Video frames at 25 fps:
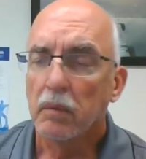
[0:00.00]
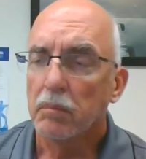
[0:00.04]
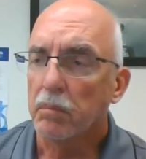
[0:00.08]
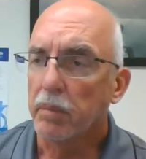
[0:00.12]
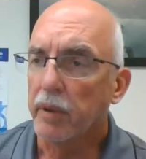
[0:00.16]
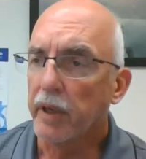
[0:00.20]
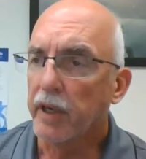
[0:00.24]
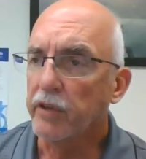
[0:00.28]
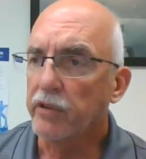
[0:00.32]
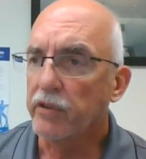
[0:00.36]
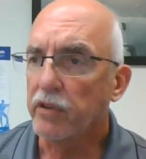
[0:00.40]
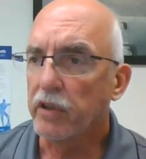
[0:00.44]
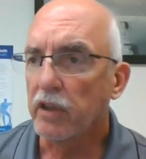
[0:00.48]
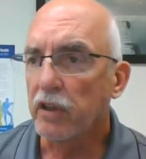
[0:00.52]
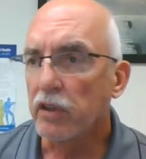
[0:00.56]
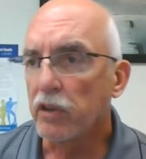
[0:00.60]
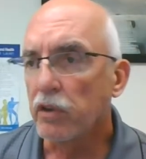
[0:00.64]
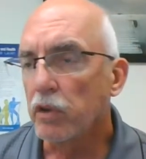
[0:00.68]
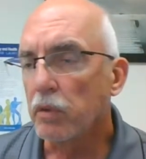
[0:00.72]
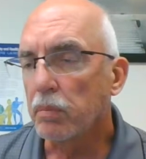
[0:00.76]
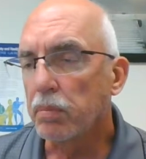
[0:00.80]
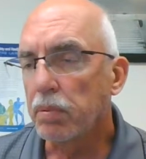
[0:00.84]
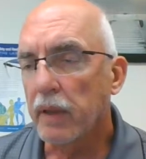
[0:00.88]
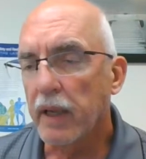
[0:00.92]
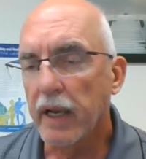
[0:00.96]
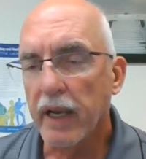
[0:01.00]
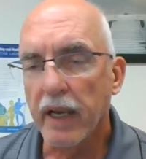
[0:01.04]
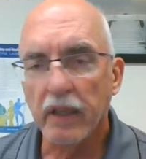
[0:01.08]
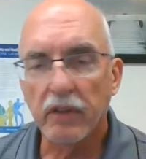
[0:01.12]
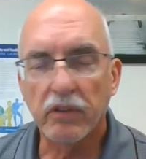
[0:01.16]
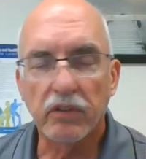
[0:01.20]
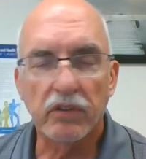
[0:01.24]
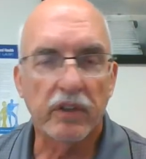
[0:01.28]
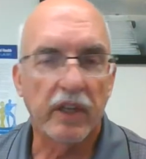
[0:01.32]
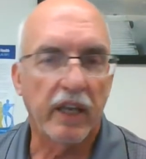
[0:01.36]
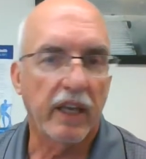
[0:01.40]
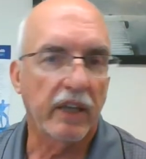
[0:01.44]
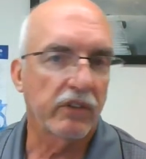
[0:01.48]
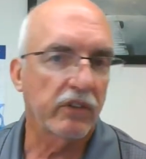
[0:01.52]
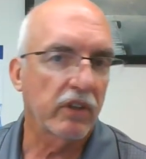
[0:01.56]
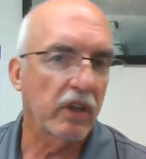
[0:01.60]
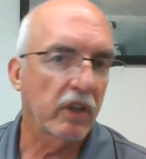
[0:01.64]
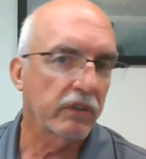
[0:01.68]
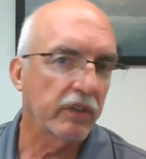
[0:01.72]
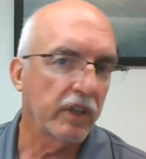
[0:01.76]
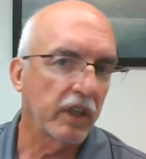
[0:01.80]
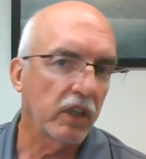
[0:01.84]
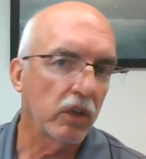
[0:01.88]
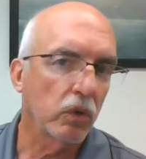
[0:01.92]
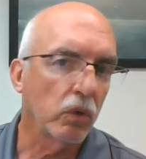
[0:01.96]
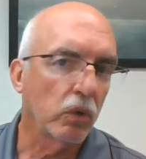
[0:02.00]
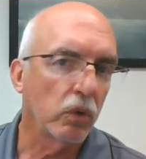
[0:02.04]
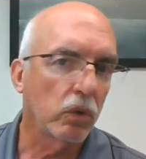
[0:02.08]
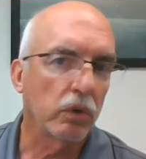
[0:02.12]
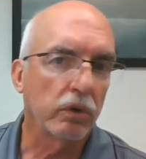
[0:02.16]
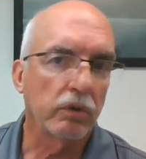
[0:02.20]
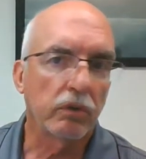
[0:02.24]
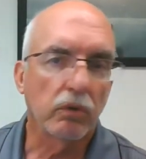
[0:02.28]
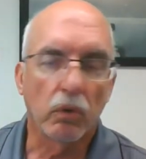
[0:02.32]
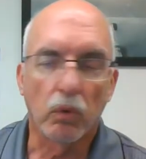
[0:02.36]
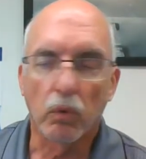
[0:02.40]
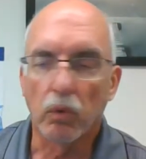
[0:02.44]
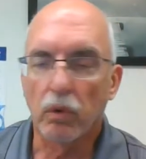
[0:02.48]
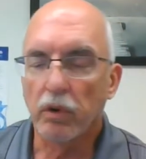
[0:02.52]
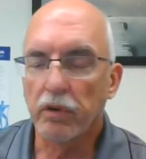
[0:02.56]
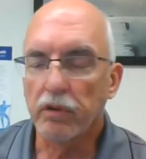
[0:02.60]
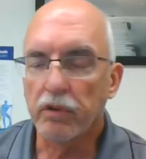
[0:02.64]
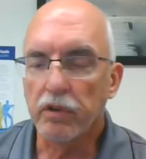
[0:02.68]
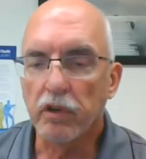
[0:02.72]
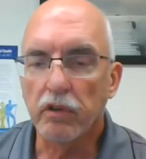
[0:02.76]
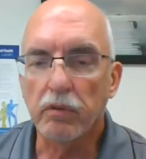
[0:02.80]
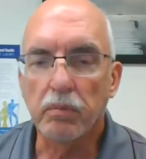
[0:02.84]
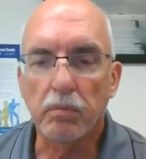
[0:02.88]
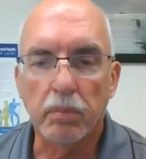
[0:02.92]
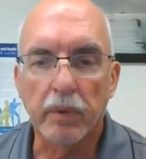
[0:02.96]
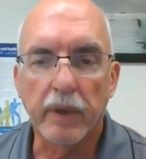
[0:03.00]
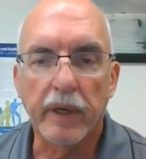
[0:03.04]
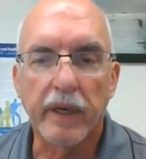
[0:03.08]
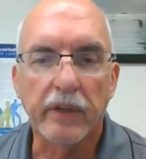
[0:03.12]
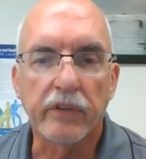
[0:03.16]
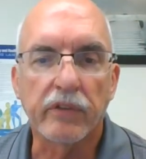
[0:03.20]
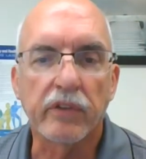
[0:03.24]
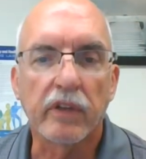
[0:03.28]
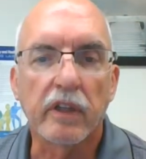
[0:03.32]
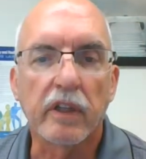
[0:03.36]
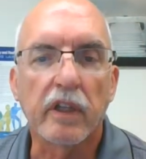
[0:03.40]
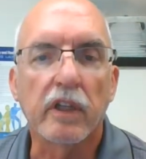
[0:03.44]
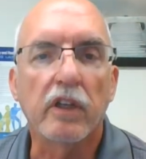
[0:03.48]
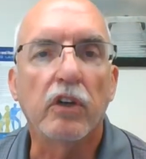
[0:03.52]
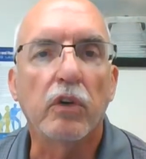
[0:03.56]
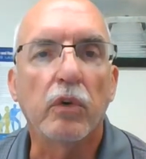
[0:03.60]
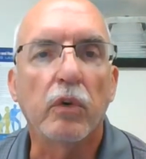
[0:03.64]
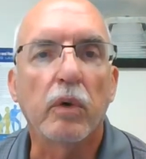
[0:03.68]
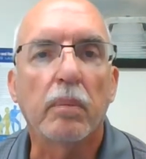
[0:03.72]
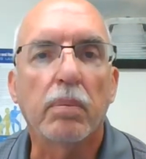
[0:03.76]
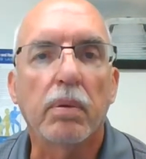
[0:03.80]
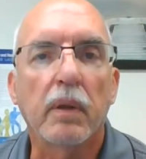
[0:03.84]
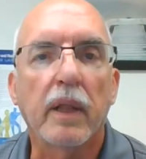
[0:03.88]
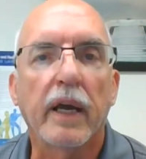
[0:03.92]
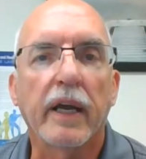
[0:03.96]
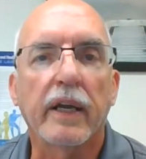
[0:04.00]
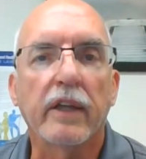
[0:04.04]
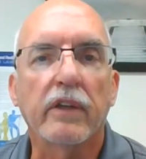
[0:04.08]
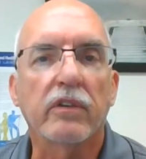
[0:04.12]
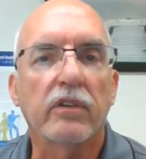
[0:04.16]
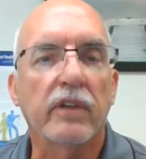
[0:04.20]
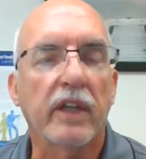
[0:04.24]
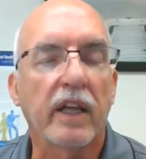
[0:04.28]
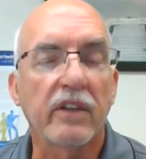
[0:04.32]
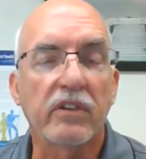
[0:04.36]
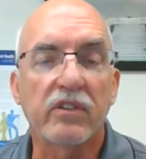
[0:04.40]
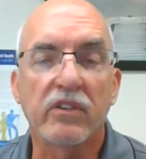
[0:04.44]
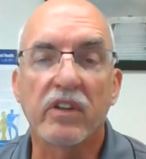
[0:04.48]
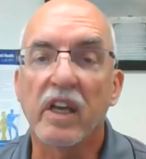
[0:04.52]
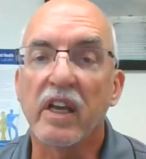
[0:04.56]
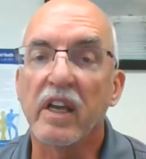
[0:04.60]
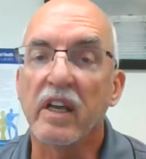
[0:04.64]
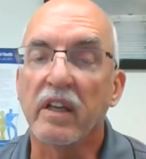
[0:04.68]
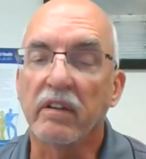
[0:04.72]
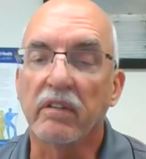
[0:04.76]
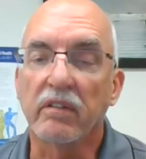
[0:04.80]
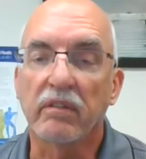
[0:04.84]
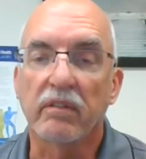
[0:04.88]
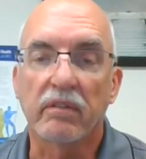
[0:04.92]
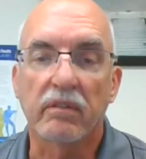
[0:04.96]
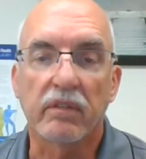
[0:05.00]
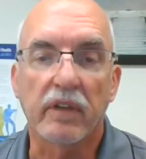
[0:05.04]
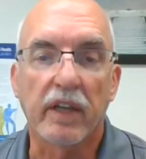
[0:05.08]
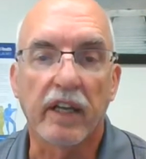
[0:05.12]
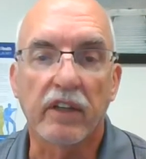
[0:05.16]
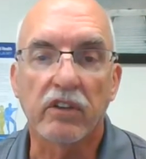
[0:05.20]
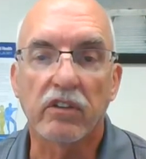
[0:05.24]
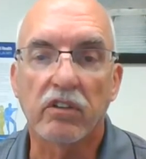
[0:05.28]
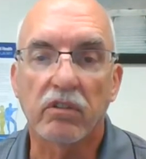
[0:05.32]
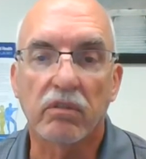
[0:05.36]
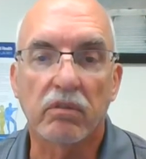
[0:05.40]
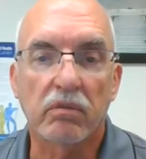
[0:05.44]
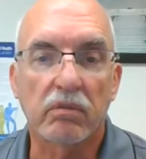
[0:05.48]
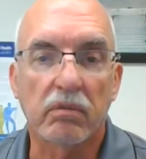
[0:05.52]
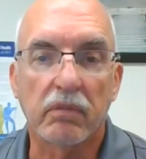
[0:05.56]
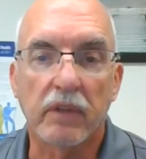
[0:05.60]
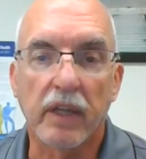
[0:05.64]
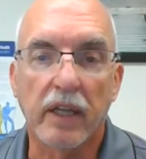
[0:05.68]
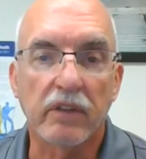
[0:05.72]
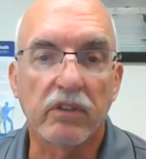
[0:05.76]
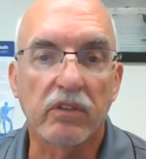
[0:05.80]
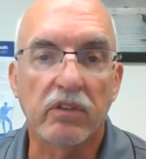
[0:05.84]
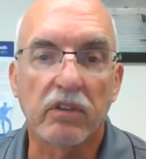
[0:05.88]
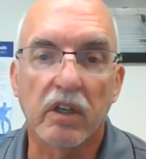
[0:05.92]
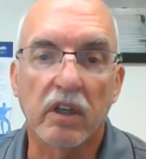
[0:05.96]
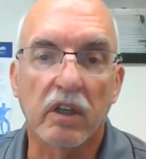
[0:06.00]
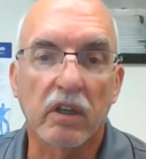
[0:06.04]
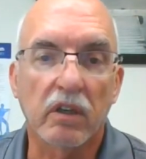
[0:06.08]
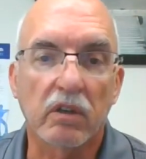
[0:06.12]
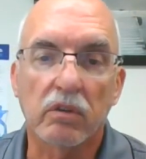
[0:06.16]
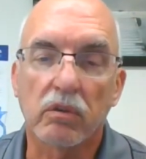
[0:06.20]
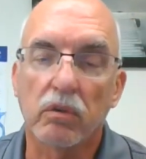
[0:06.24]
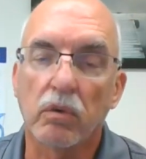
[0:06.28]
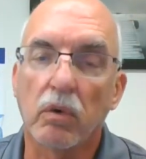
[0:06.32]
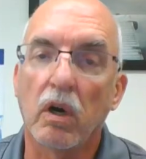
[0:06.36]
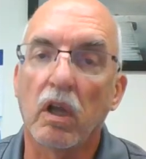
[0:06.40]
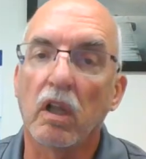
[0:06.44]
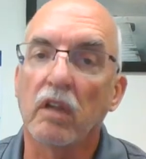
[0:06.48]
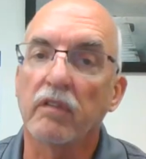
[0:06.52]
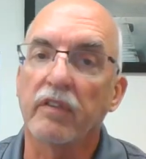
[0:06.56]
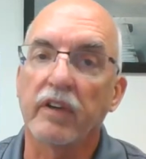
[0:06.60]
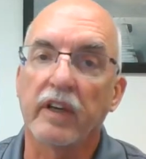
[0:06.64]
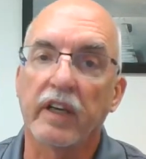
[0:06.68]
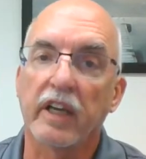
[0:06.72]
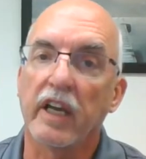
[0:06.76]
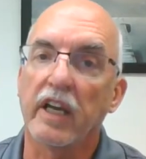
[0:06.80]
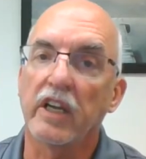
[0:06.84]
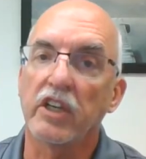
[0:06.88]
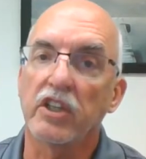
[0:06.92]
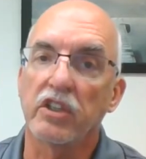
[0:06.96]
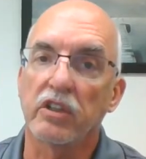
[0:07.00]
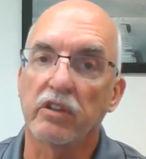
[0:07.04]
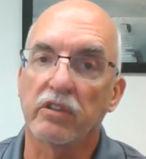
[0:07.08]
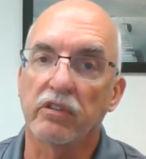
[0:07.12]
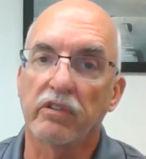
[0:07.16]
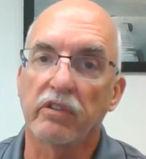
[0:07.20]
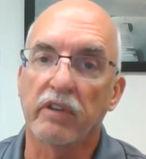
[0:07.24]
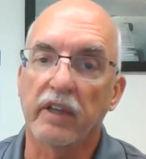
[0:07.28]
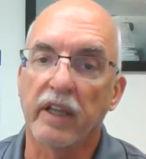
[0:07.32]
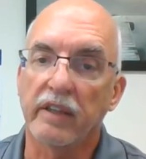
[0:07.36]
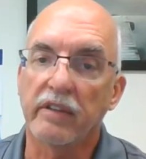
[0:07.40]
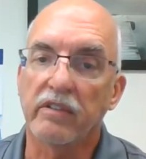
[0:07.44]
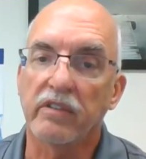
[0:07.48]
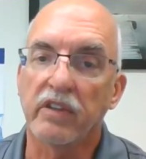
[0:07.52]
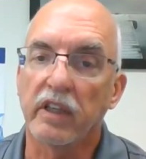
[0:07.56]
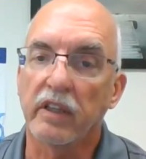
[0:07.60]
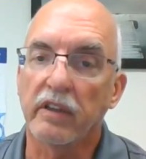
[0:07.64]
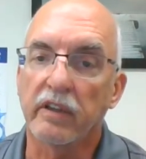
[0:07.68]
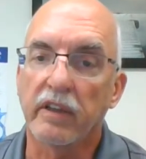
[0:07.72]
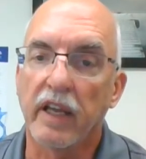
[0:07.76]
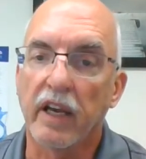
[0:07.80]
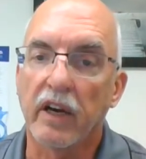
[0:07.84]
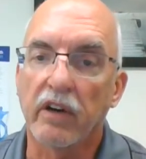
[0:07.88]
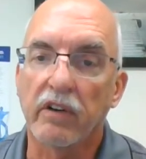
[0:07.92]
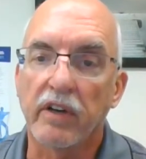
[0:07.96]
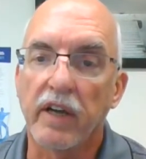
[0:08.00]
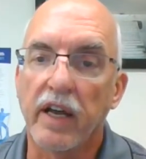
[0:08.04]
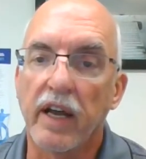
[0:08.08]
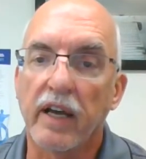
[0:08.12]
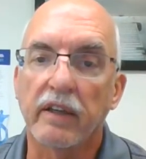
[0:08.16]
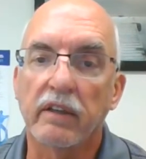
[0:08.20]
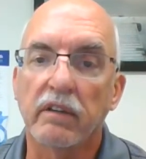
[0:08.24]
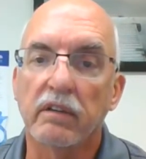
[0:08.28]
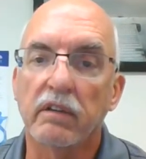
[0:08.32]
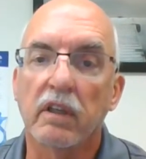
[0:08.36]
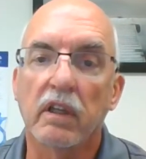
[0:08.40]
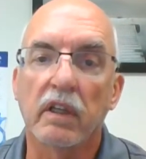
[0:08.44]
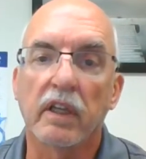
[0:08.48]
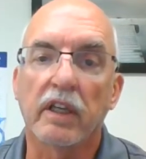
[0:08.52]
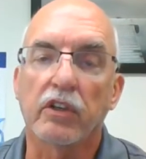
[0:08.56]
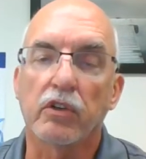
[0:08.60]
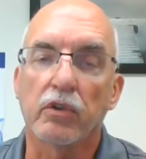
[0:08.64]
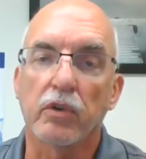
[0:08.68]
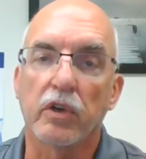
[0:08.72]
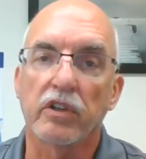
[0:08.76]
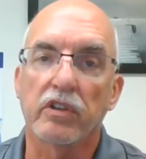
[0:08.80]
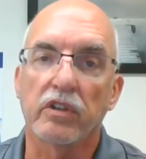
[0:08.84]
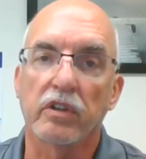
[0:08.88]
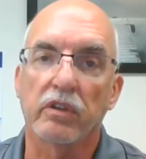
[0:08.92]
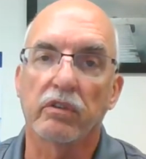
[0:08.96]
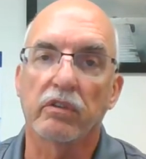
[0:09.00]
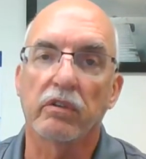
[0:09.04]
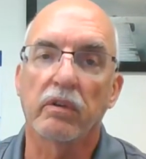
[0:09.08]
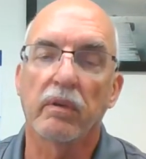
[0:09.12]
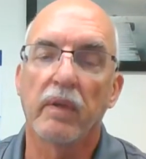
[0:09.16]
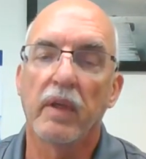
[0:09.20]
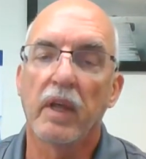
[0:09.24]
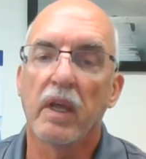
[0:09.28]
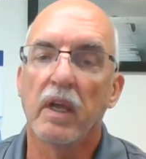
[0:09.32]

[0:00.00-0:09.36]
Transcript: brings in a new appliance, takes out the old, or just brings in the new appliance. That's it. That's their qualifications. That's it. They are not electricians.